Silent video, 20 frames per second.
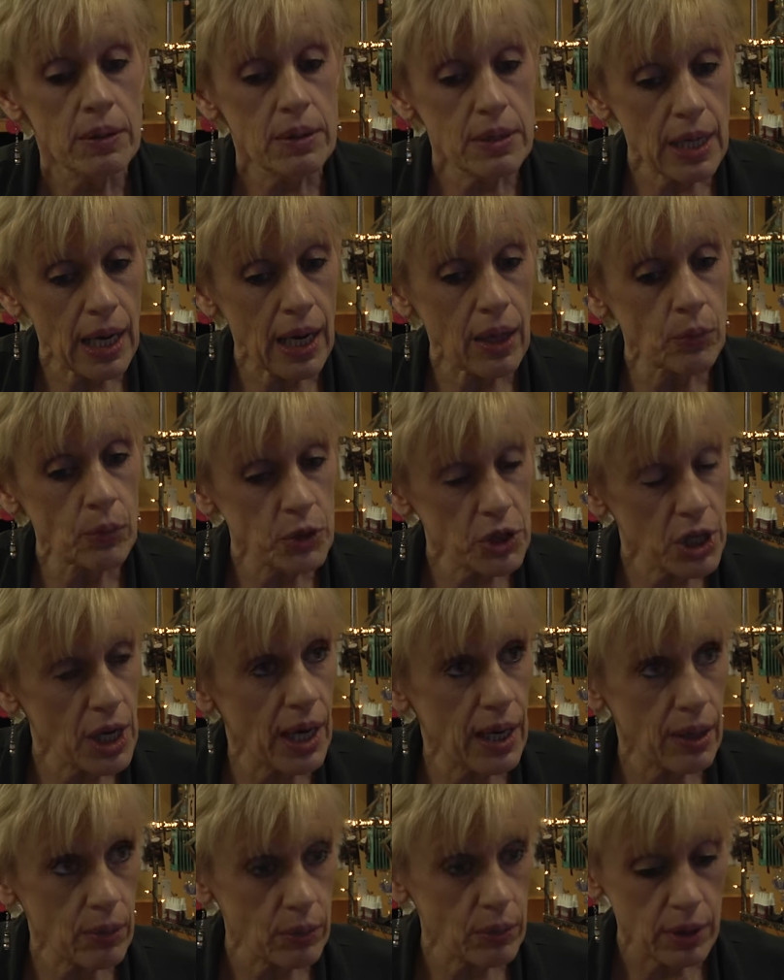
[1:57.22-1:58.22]

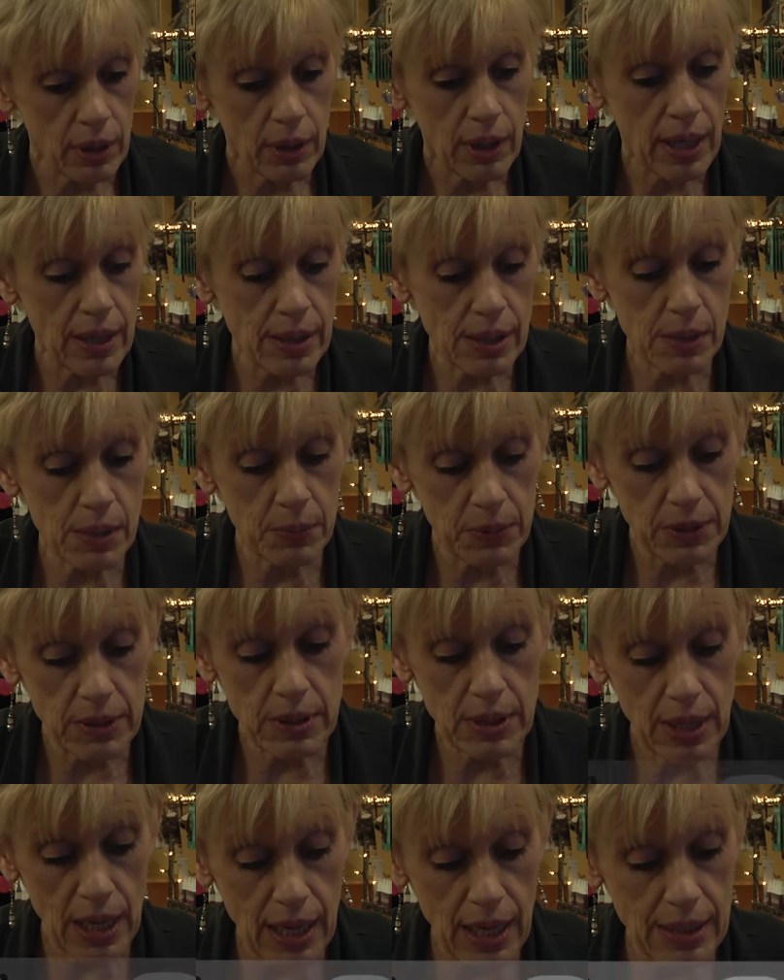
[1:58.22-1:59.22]
Downtown has
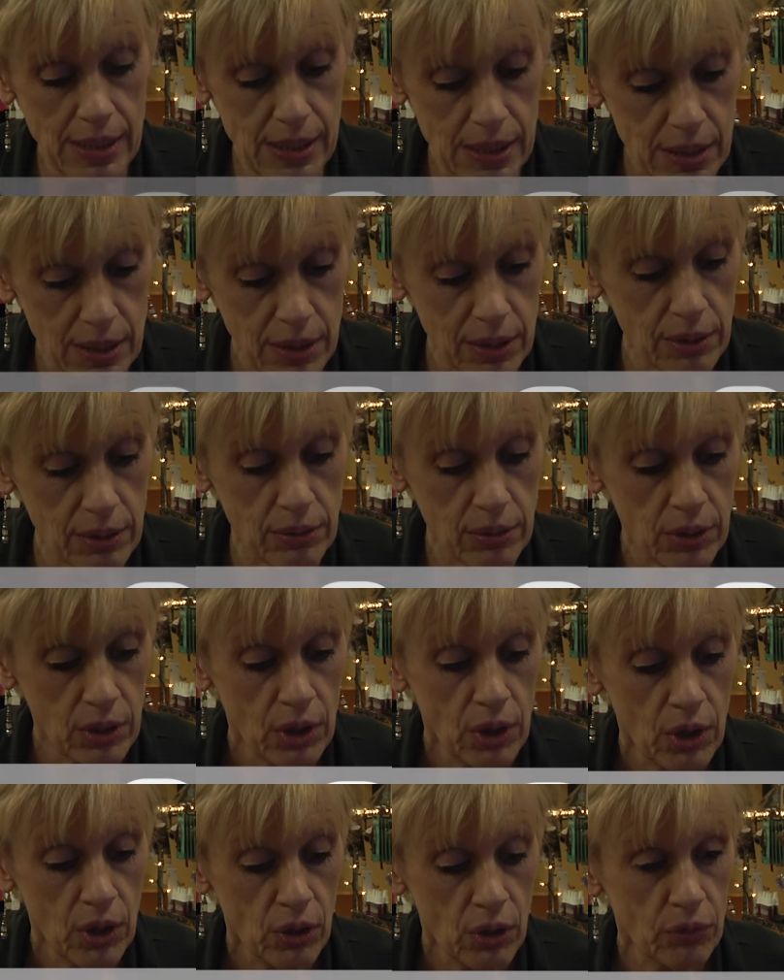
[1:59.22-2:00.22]
been tested
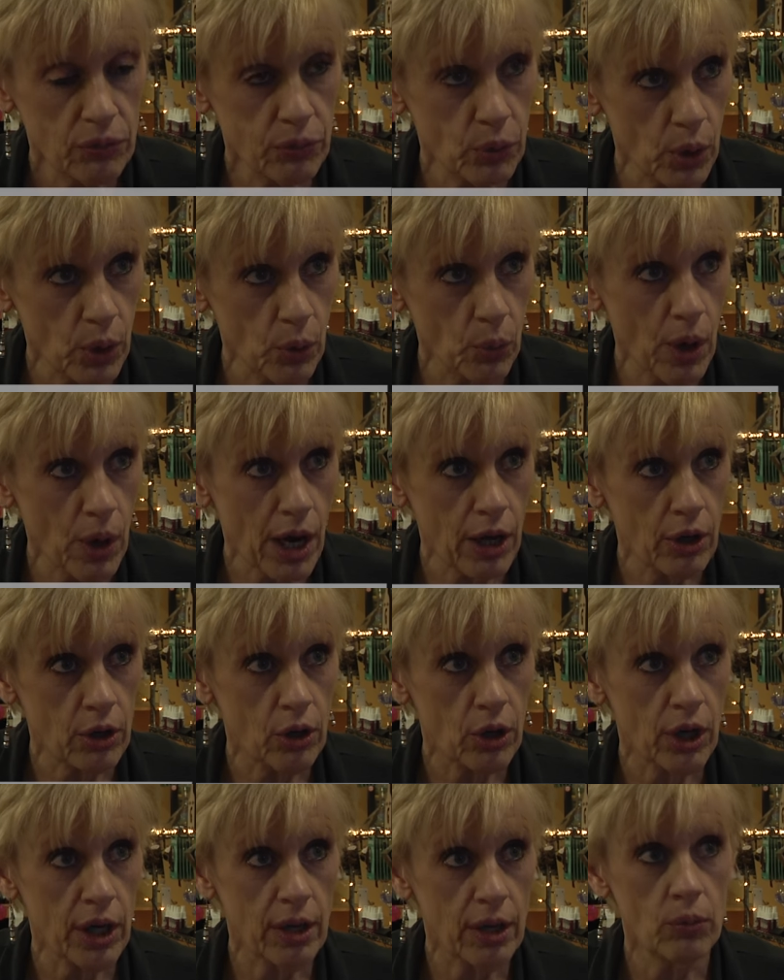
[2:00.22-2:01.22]
for
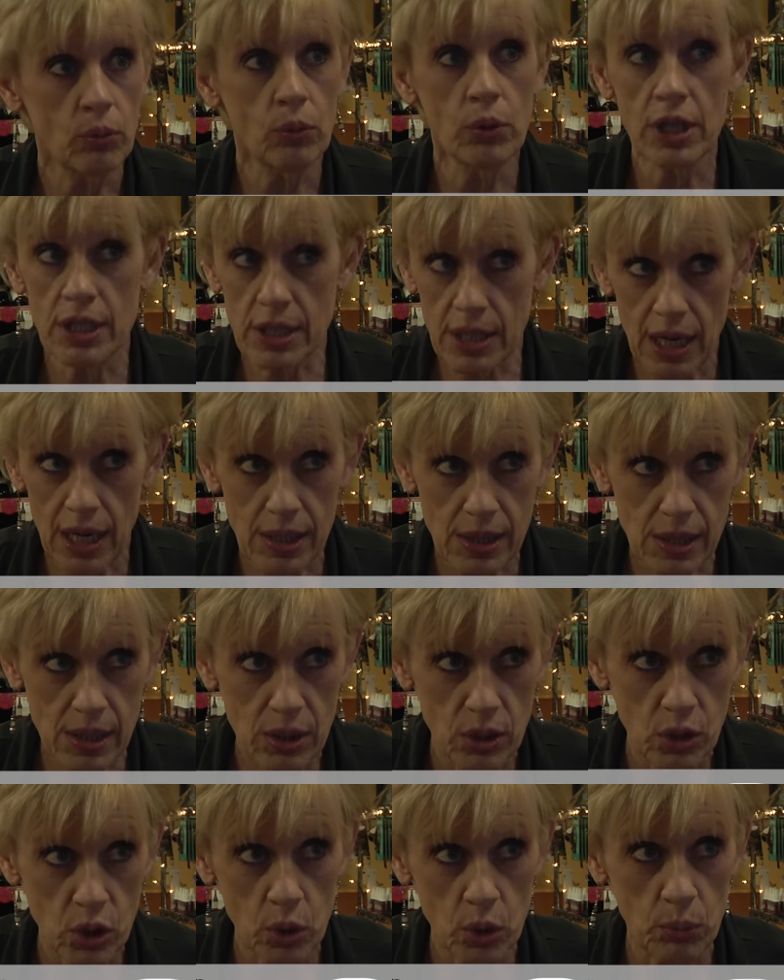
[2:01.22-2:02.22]
water and
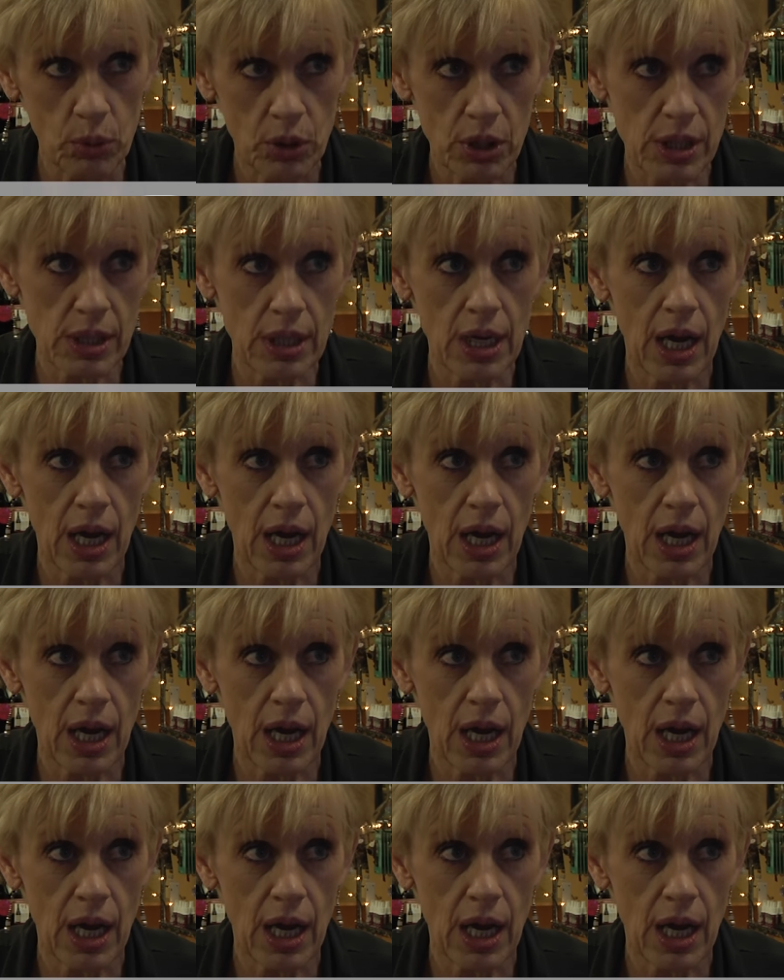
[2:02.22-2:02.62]
retested numerous